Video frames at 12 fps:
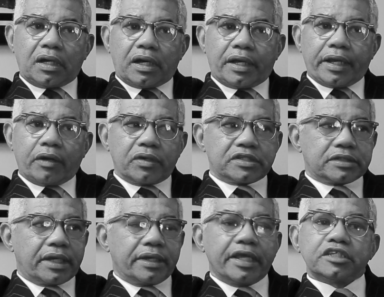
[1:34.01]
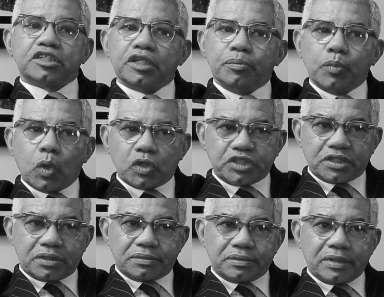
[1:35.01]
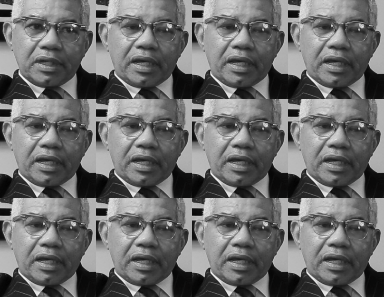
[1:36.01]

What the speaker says: and I understand it's an emotion.